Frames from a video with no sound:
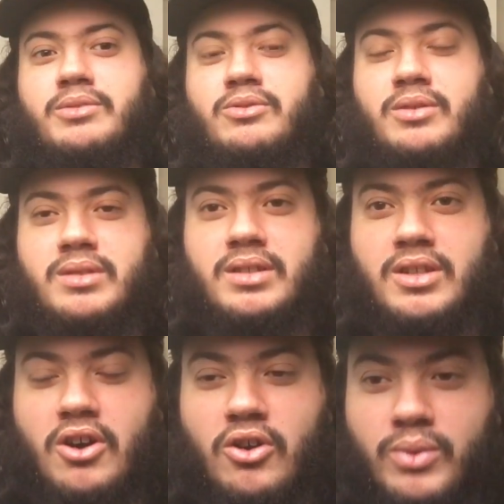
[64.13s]
him through a
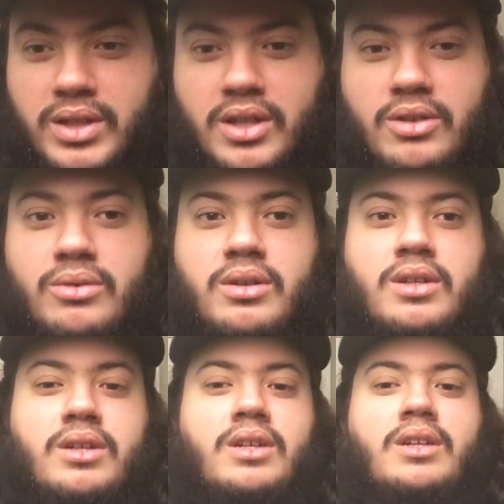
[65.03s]
car window.
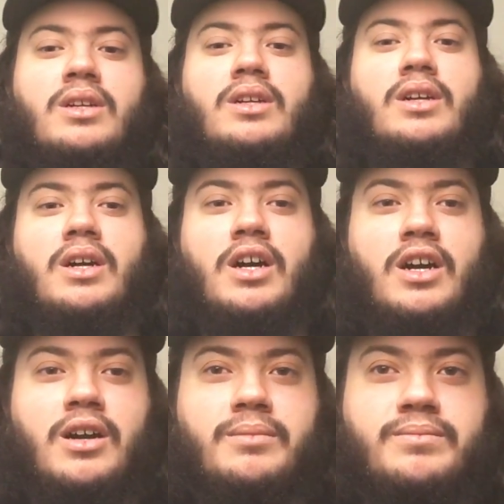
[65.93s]
We
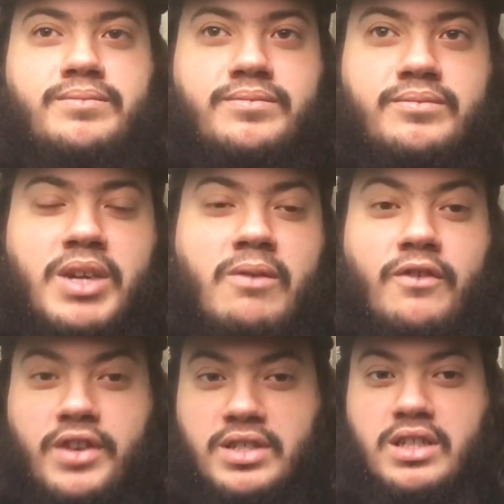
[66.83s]
have
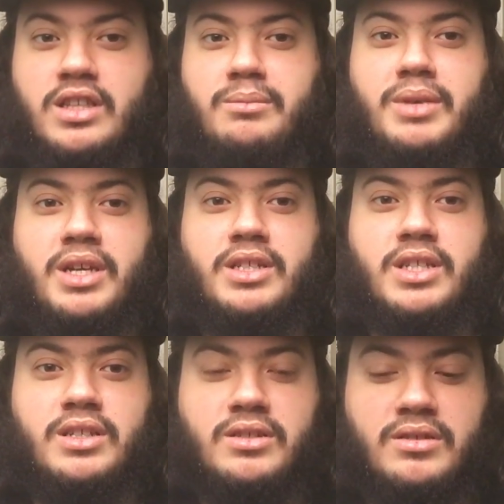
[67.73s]
officially The Miz
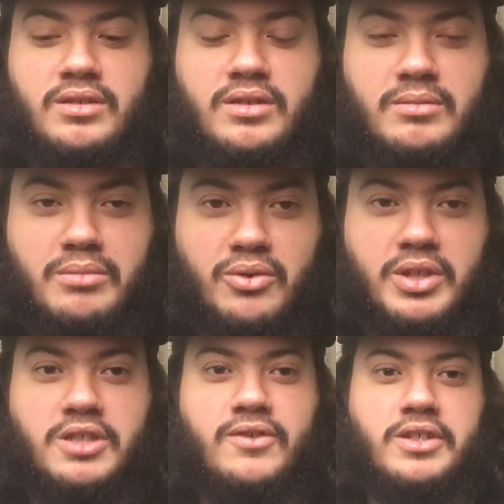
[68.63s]
and
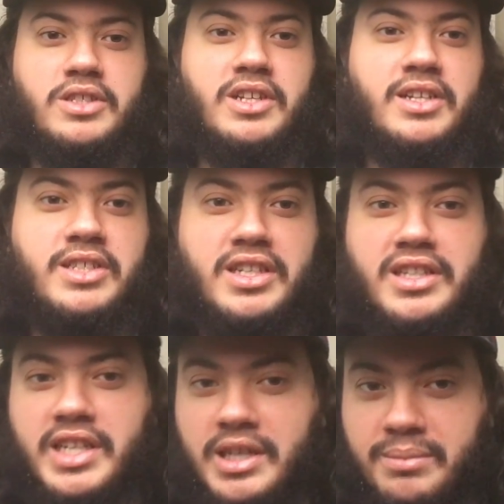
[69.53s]
Maurice versus John Cena
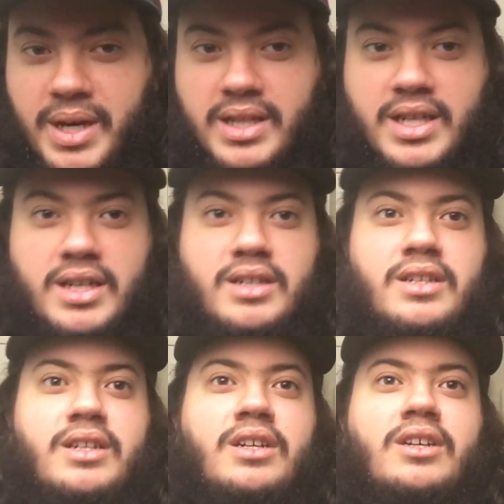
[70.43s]
and Nikki Bella.
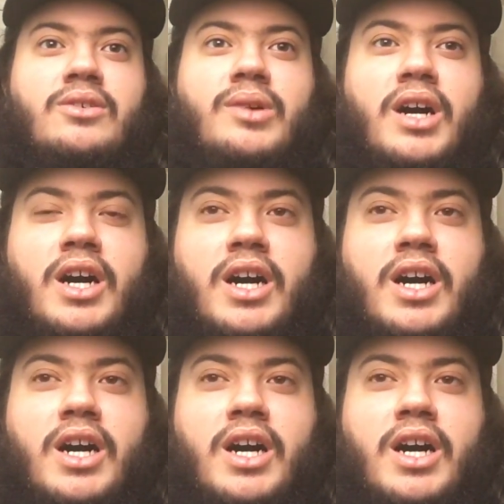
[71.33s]
We